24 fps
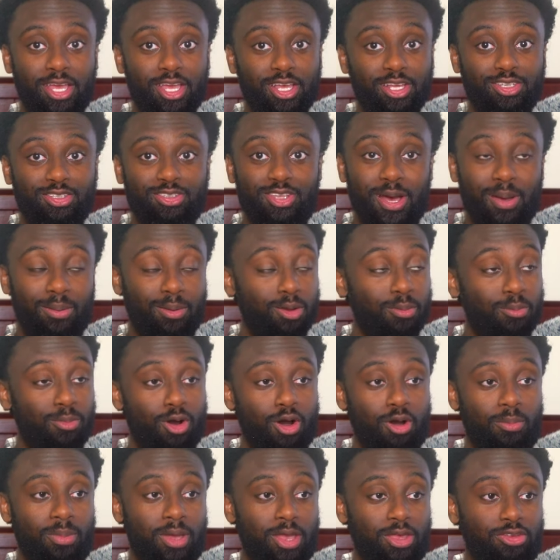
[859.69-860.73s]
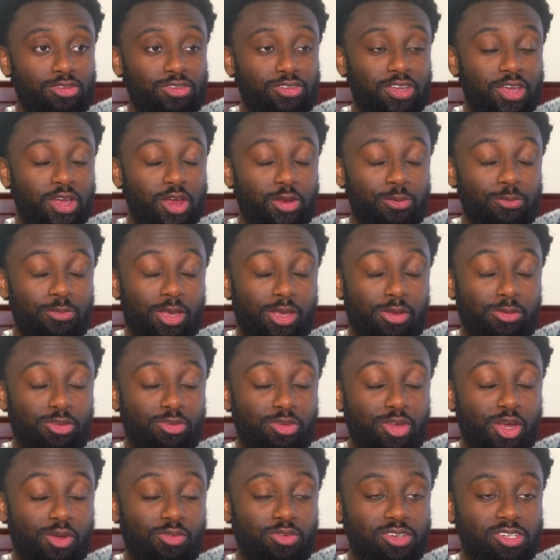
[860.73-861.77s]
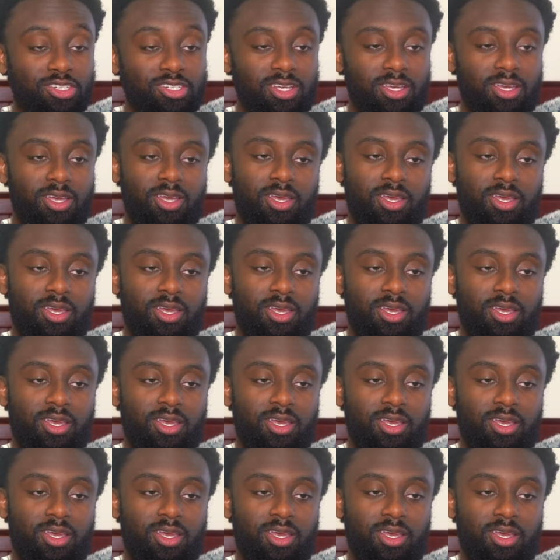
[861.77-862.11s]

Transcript: Stop. Come on, man. You're scaring me, making me nervous.